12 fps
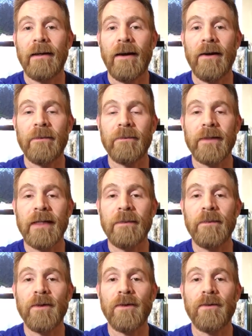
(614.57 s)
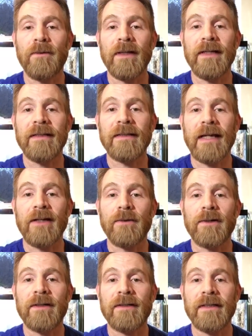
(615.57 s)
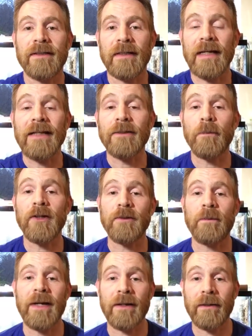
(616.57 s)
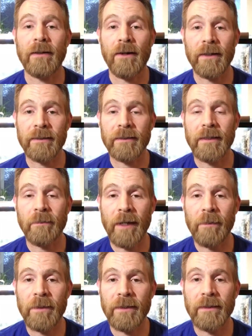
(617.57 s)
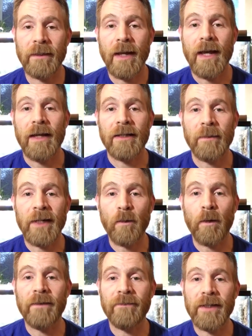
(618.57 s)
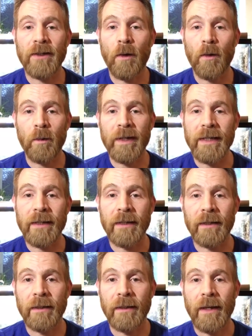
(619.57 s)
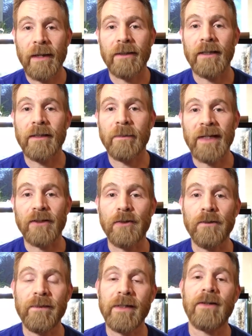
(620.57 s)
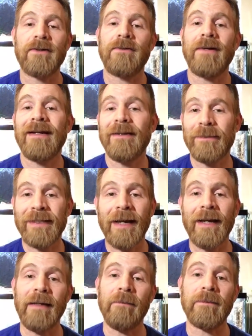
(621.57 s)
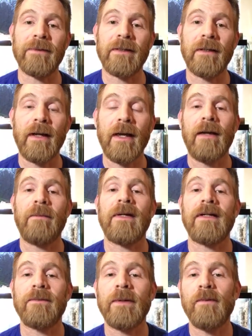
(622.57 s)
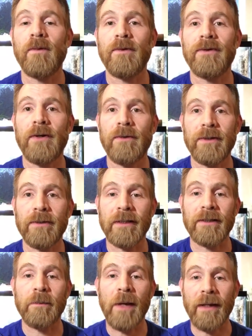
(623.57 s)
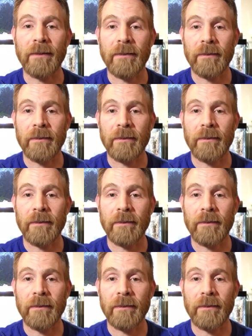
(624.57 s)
um, keep your release schedule consistent. It's much better, honestly, in my opinion, to make one video a week than to make two videos at random times because people will know what to expect.